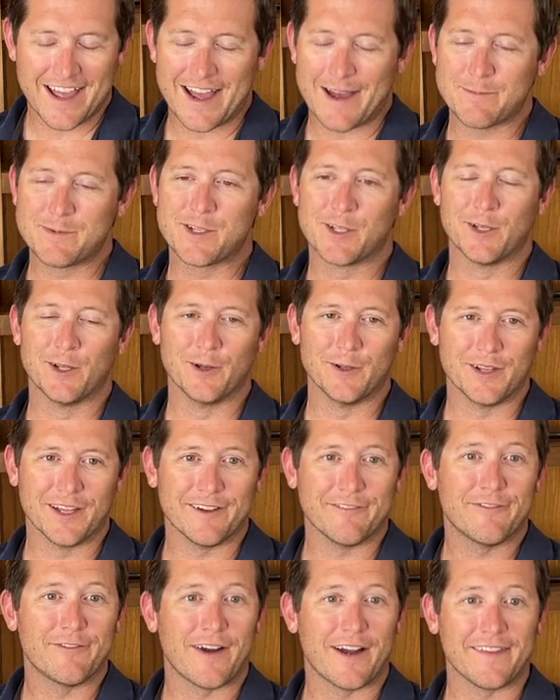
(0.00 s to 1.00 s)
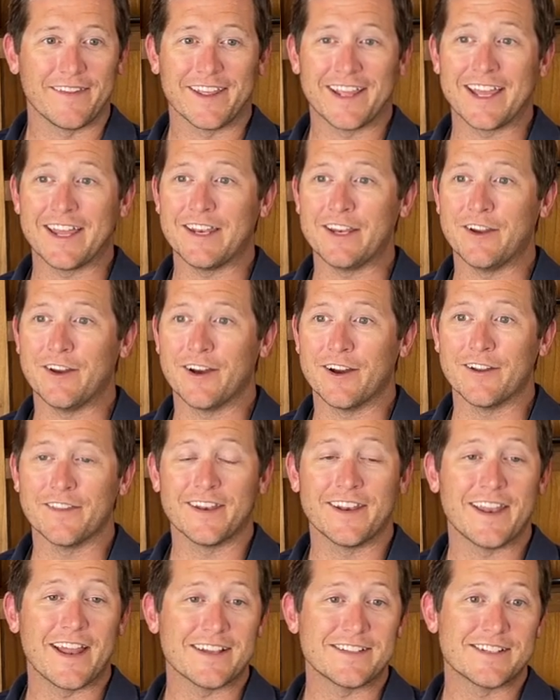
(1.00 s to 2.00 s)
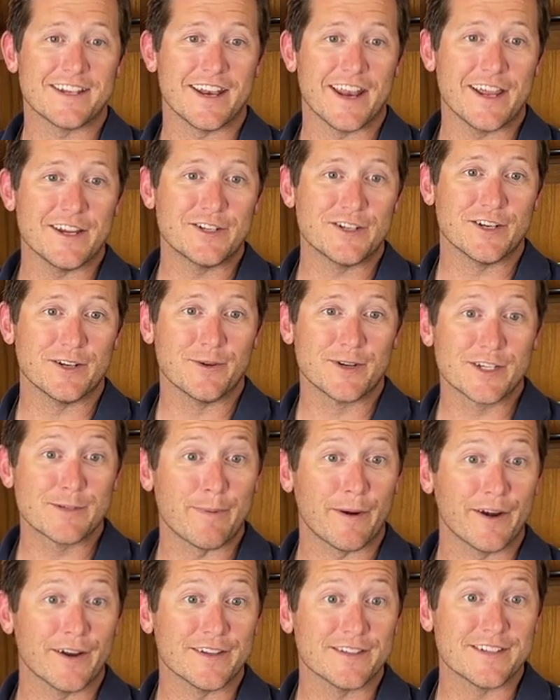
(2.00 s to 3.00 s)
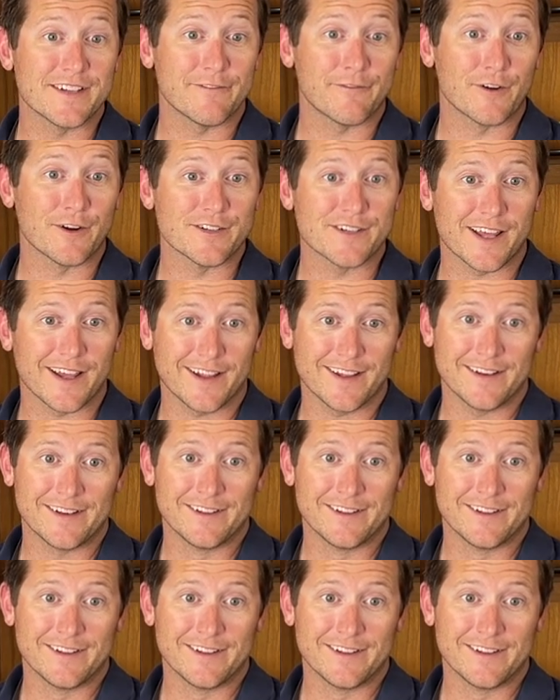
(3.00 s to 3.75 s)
Absolutely. Finally getting you here to the destination to experience it firsthand.